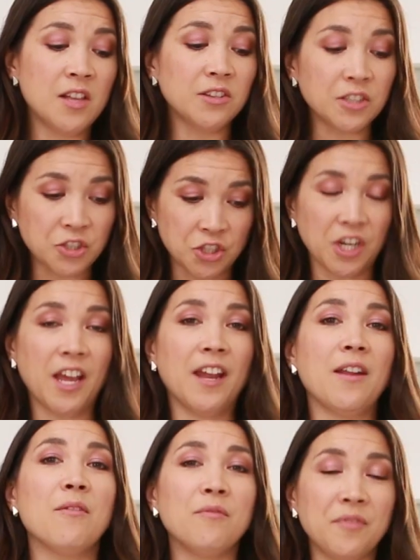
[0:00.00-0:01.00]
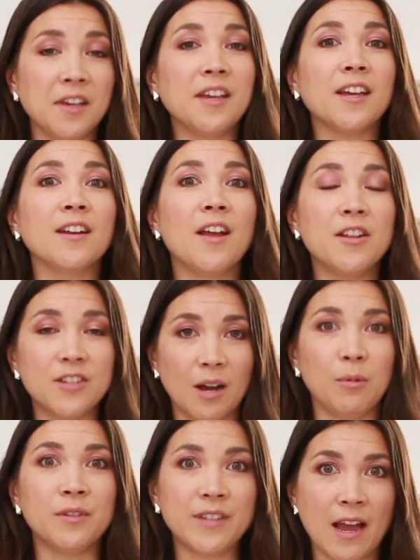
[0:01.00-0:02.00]
legit vegan
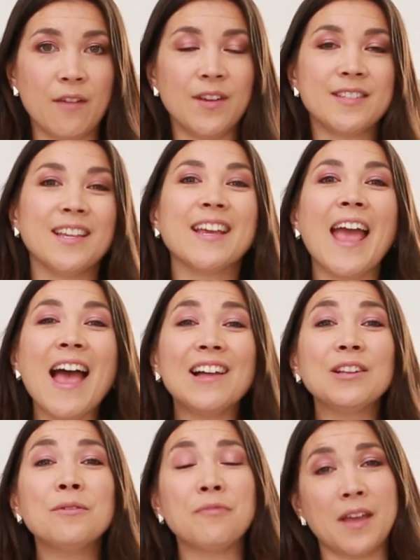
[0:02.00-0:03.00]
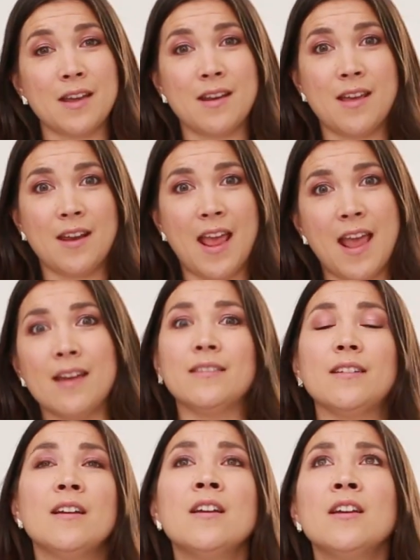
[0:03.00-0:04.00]
double down that's like elevated
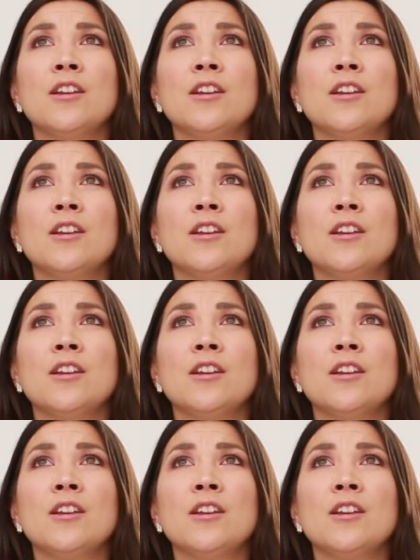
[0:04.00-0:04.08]
and,